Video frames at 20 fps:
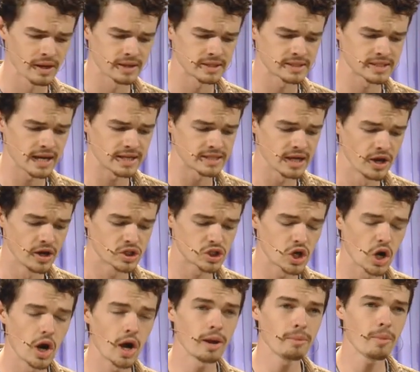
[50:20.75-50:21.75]
says,
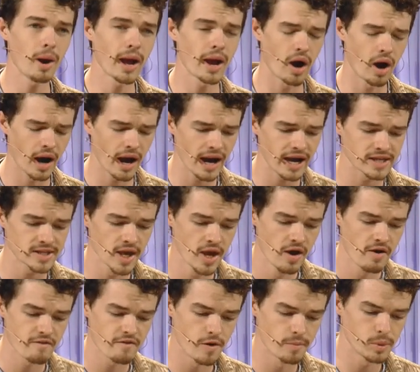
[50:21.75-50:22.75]
turn my eyes
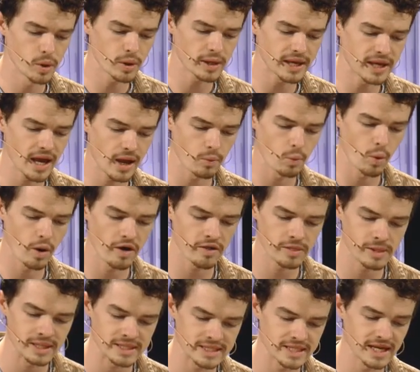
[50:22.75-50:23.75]
from looking at
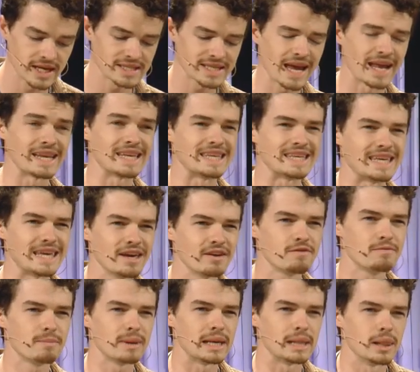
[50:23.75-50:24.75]
worthless things and
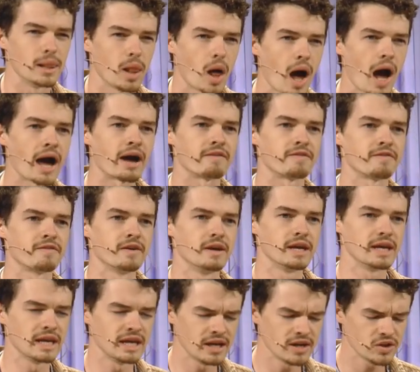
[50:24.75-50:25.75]
give me life
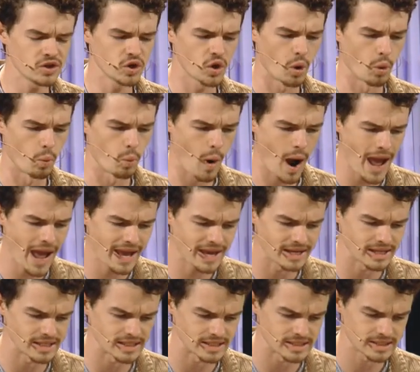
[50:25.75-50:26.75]
in your
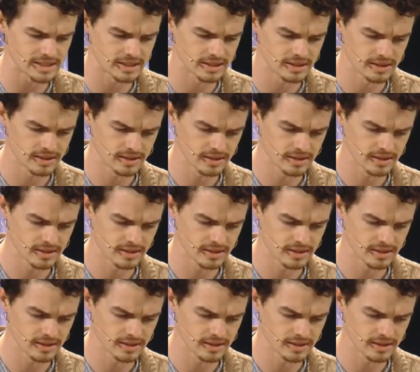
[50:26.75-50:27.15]
ways.